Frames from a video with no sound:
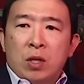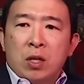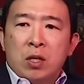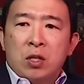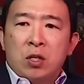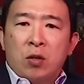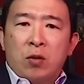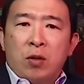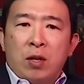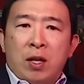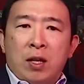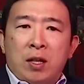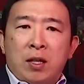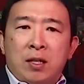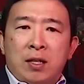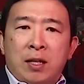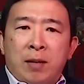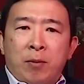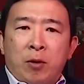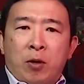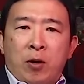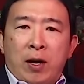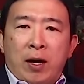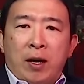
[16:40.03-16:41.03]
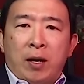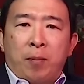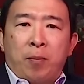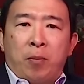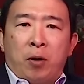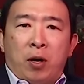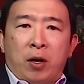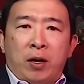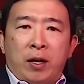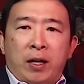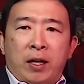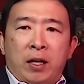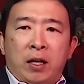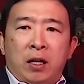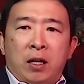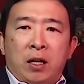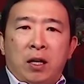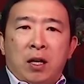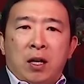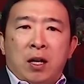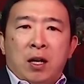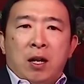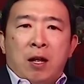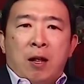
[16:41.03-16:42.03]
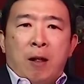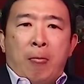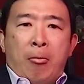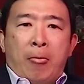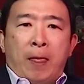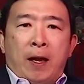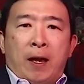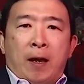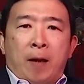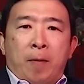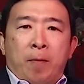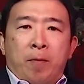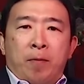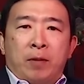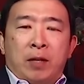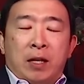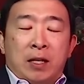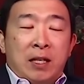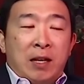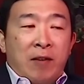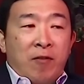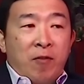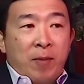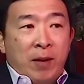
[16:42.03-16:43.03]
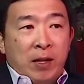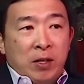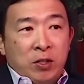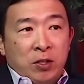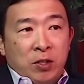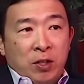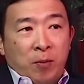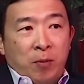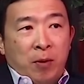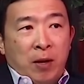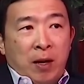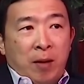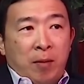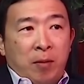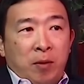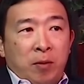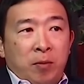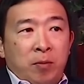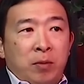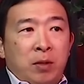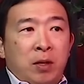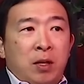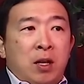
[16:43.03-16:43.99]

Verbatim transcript: so the, the Democratic Party um, does have a messaging problem.